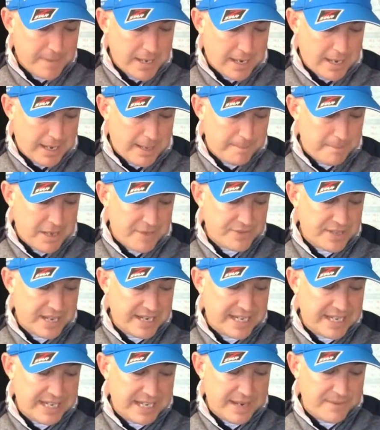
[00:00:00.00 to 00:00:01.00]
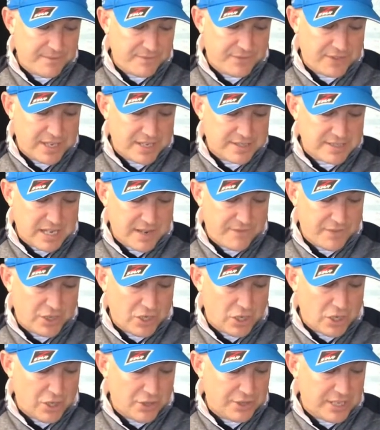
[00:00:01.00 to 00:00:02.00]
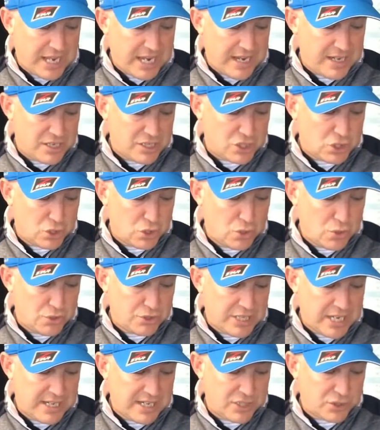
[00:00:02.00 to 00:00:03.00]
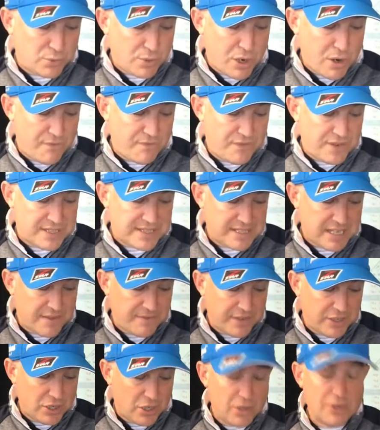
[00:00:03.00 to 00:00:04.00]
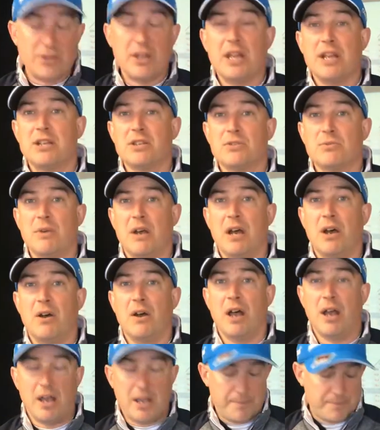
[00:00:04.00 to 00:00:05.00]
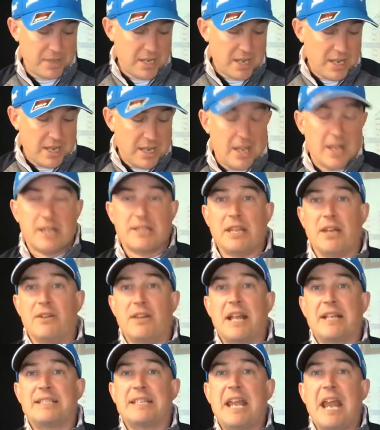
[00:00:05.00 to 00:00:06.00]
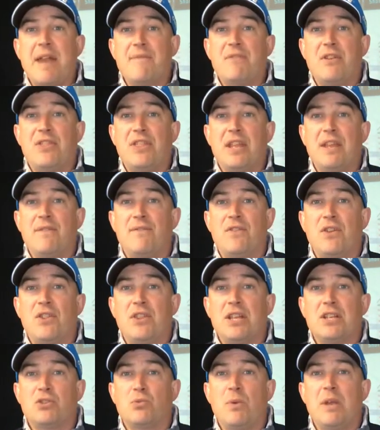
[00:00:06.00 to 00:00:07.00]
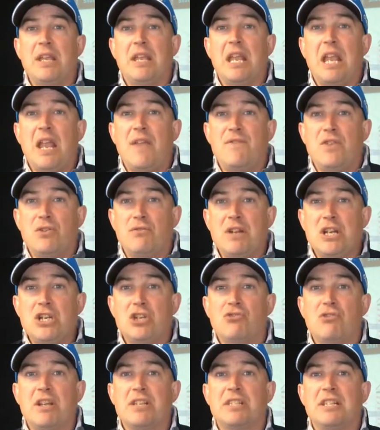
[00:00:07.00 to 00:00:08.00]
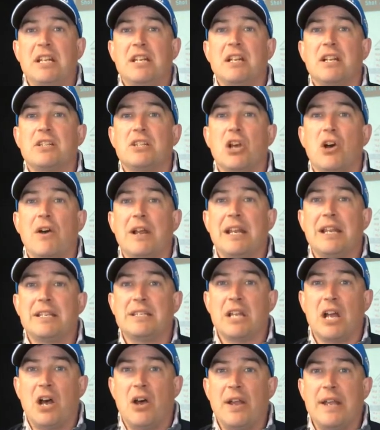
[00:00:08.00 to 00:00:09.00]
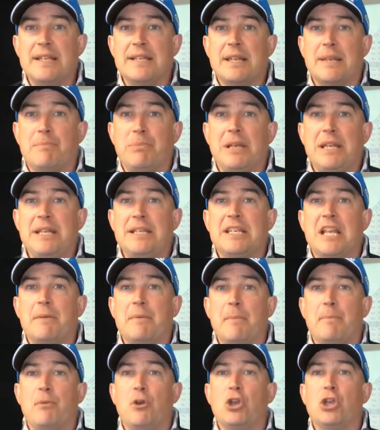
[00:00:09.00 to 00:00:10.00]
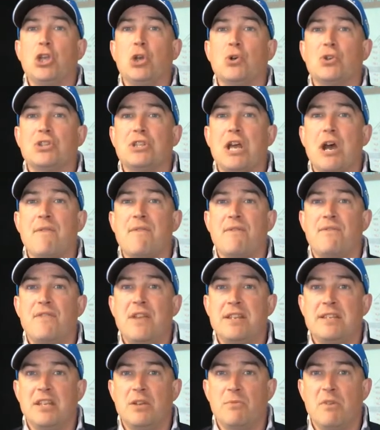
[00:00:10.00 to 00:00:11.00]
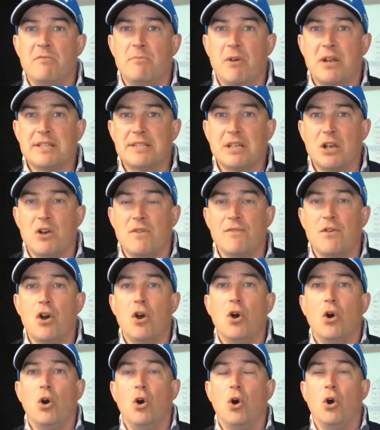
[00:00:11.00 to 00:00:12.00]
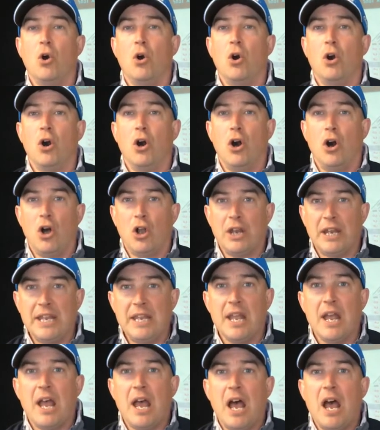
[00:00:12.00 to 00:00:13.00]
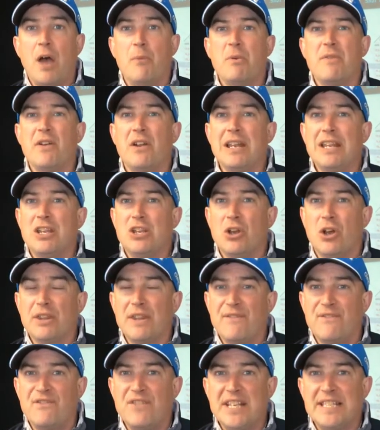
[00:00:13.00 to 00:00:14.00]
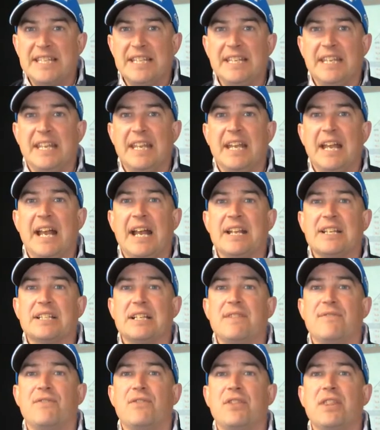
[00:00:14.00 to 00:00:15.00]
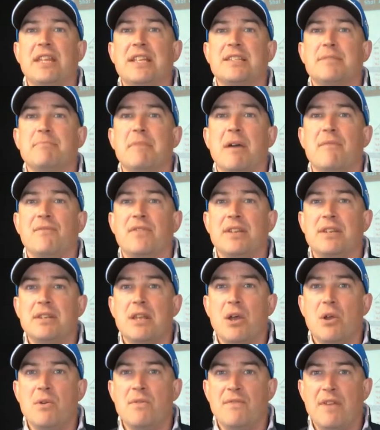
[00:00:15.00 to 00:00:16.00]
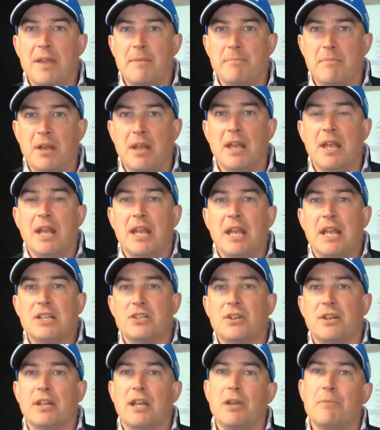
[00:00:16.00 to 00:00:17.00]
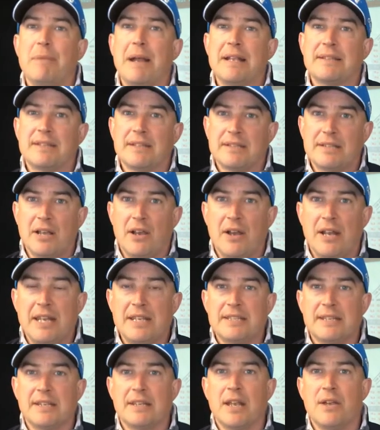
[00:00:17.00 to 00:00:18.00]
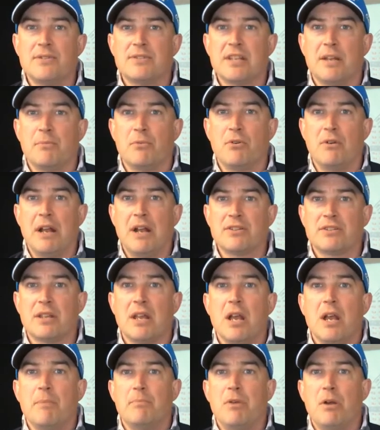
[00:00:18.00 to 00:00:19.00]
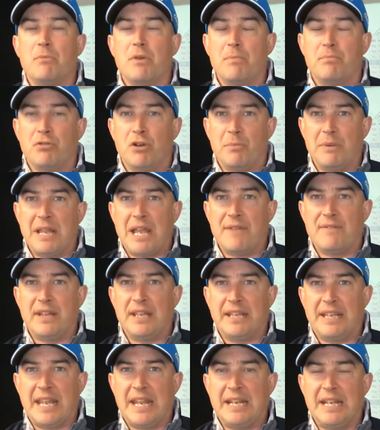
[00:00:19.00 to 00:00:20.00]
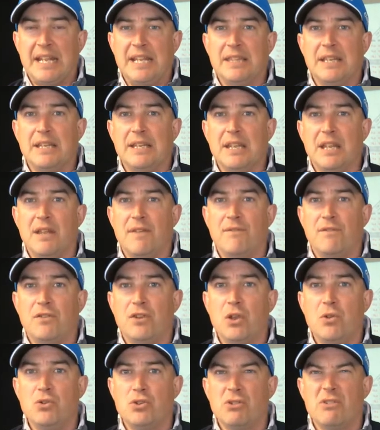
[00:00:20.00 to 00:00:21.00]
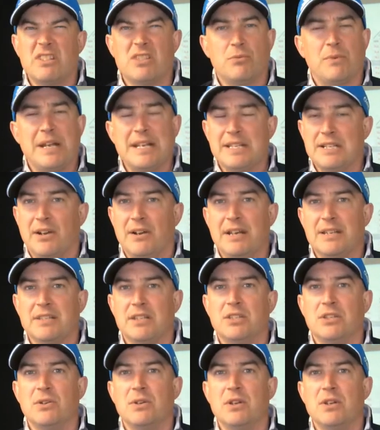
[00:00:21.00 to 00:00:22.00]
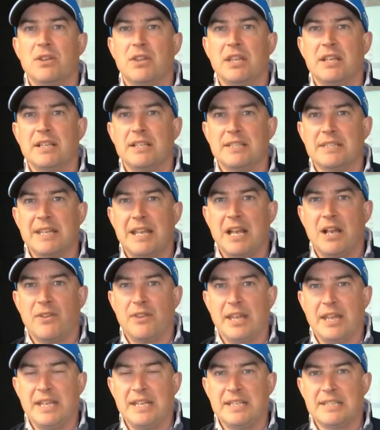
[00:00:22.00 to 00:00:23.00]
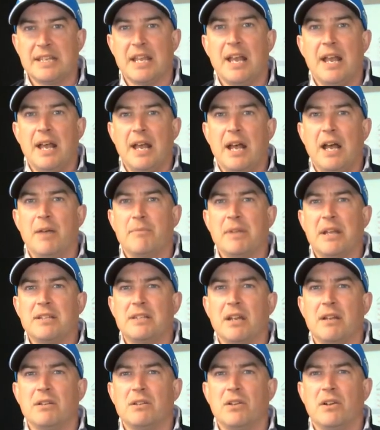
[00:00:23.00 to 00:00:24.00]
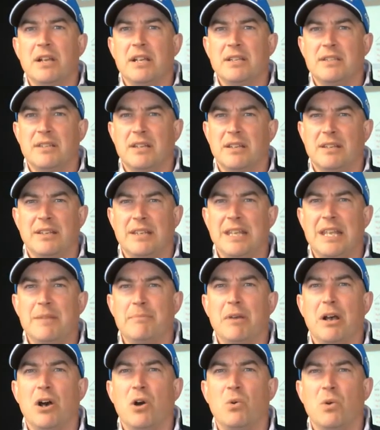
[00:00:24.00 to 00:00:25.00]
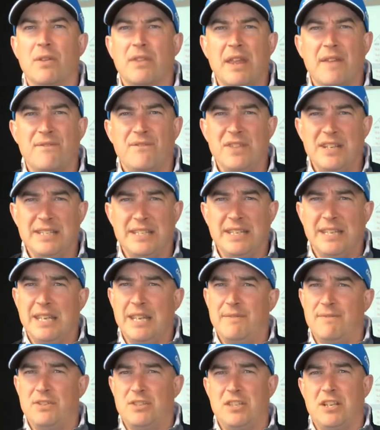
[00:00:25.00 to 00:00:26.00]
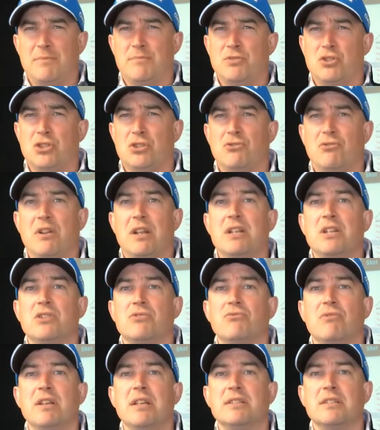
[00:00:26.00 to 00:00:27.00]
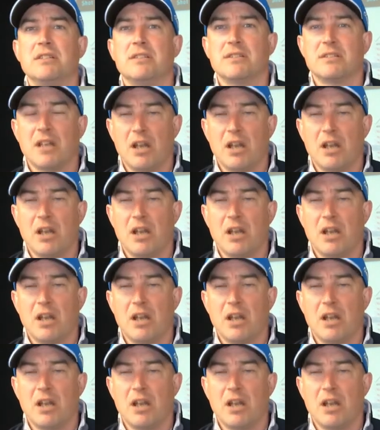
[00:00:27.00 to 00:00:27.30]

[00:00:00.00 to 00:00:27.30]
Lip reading: Monday the 11th, there's nothing on, and Tuesday the 12th, there's nothing on as well. So that's everything for this week. If you're interested in the Titleist irons, please come and book yourself a fitting with myself or Ollie. We've only got the fitting kit actually for this month in November. It's got to go back to Titleist and go somewhere else, but we'll probably have it again in the near future. It's the way Titleist are doing things nowadays, and they don't like you to keep a hold of their fitting kit for some strange reason.